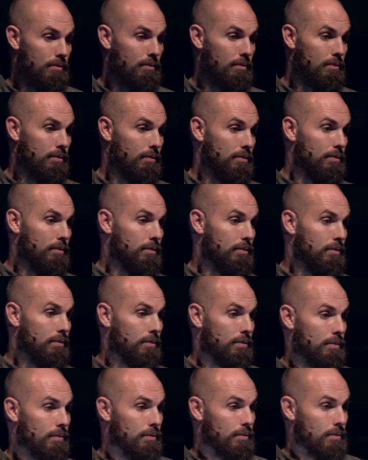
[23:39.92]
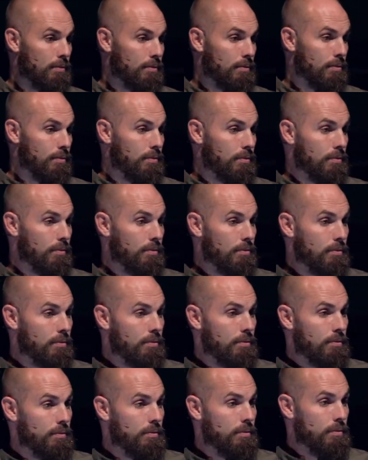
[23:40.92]

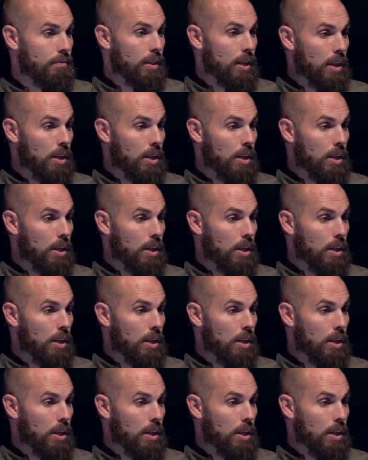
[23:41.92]
Nothing is said.